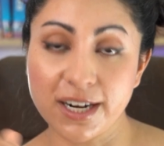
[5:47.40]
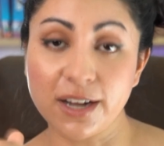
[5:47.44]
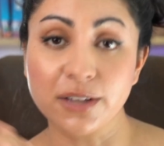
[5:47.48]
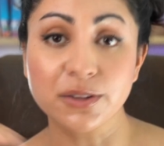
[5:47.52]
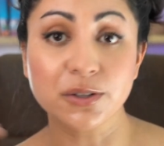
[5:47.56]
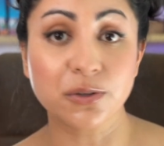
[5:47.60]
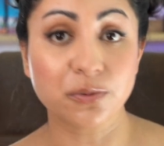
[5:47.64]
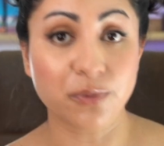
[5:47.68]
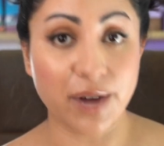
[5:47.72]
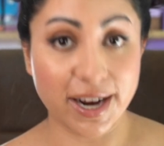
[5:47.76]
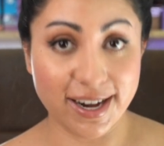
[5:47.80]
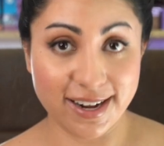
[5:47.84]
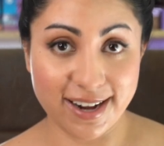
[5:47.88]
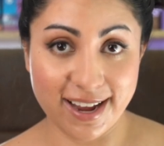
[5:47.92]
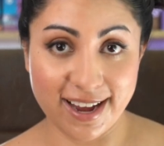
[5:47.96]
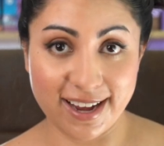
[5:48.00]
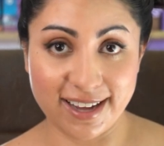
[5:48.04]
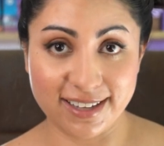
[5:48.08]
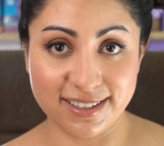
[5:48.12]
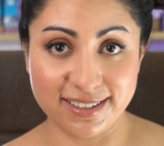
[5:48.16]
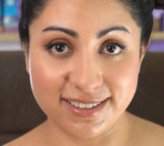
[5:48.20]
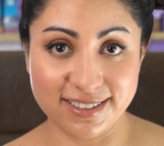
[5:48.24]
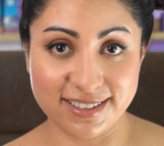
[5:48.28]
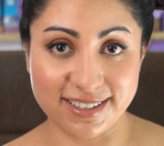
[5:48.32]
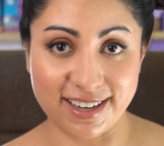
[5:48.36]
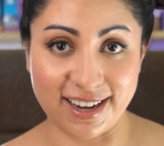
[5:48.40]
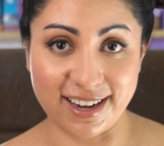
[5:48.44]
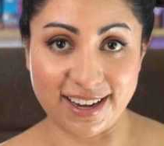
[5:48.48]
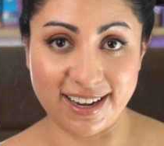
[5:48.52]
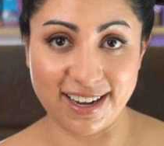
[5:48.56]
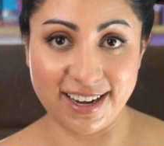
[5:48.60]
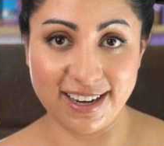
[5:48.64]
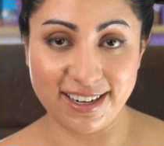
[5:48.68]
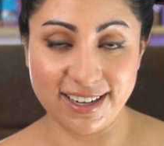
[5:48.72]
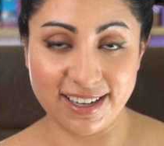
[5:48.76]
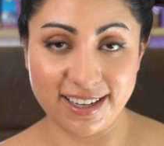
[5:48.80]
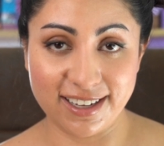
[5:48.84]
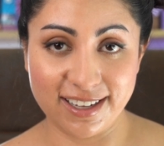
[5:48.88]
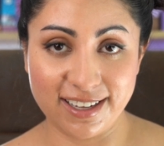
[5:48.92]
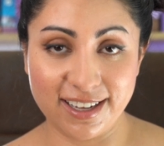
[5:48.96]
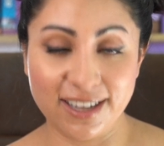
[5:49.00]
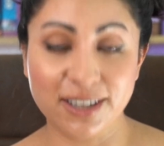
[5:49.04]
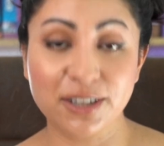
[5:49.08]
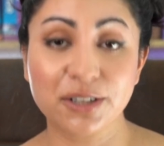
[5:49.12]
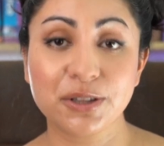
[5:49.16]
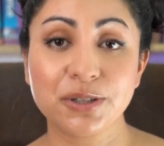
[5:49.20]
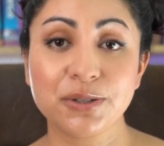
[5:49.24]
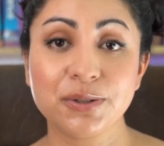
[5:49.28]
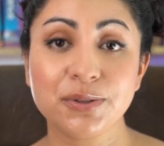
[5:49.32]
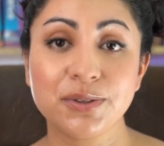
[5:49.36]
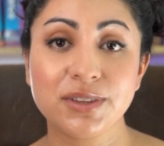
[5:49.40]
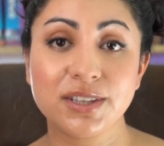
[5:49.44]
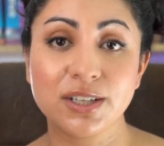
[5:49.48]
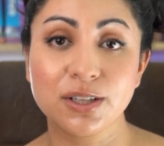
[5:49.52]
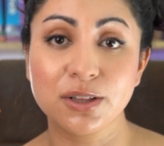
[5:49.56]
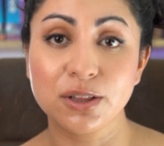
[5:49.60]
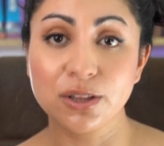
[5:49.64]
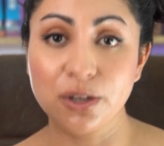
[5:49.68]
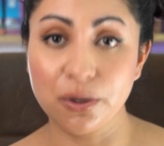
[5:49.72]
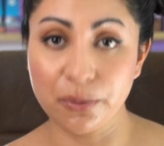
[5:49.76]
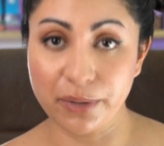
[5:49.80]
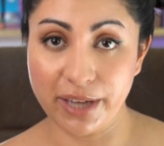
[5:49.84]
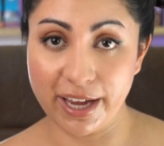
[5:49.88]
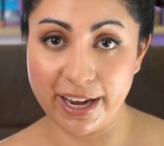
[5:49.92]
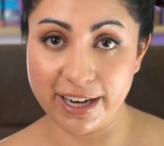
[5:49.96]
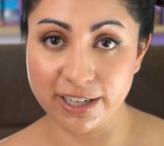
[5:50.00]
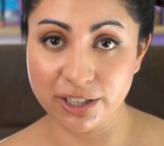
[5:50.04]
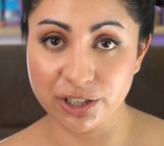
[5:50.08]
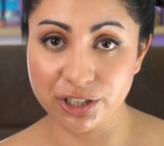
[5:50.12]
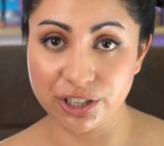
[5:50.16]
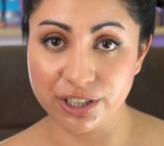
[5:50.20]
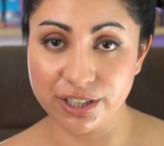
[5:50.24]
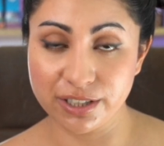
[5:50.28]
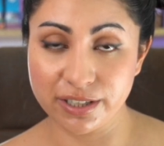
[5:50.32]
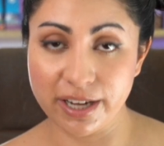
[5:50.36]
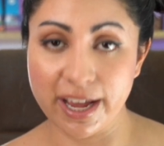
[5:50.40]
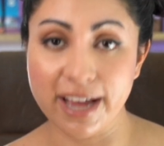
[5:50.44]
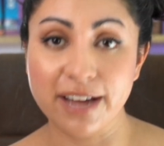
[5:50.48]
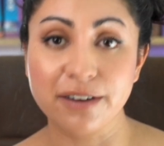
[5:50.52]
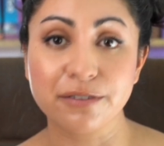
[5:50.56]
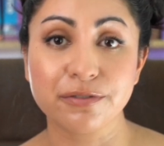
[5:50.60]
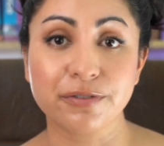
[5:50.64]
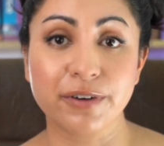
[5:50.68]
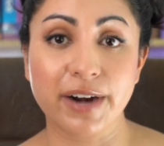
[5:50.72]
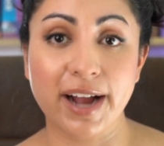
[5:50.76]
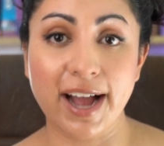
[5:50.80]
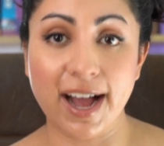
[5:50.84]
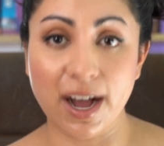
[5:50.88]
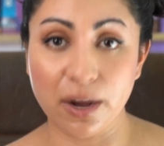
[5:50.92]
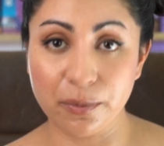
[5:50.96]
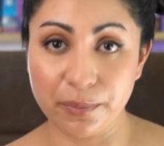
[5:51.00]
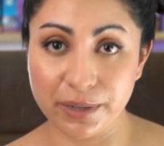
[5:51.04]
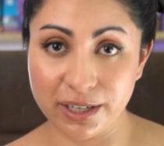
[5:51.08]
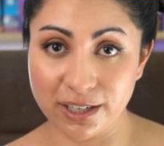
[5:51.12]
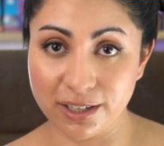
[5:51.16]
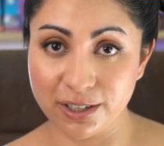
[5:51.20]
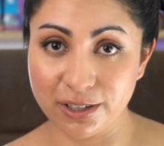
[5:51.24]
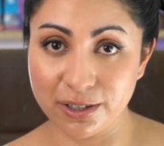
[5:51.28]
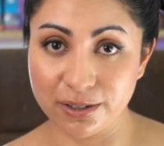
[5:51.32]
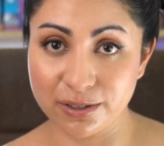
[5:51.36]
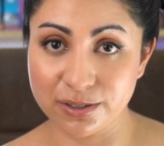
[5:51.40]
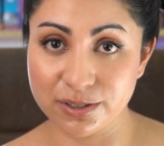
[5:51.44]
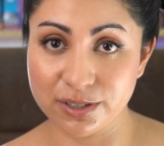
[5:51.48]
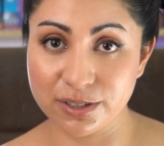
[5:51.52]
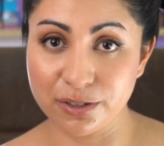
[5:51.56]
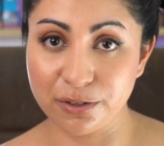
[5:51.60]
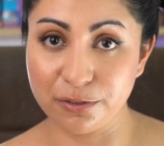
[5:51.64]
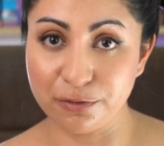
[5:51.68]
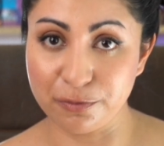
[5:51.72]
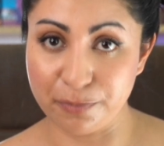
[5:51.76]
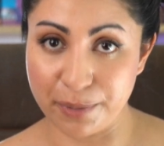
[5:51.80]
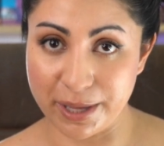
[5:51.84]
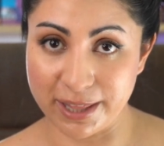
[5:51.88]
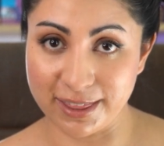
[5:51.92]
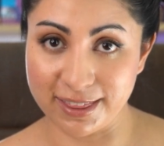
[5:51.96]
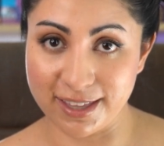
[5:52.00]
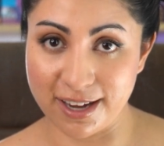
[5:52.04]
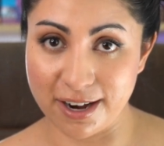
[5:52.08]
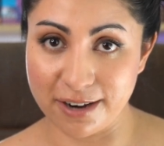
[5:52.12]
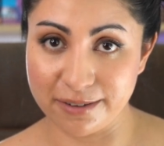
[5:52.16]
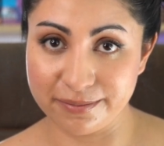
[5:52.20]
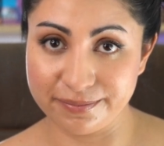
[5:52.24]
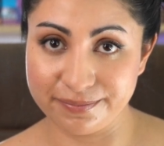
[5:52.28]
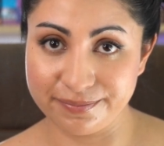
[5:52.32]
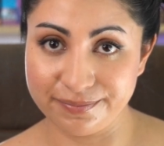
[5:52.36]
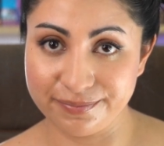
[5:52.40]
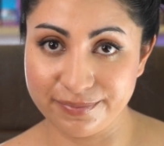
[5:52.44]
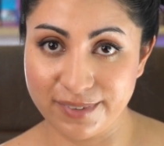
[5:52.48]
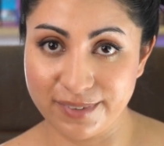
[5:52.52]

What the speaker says: and on the right-hand side, include the location and for how many years you've been there.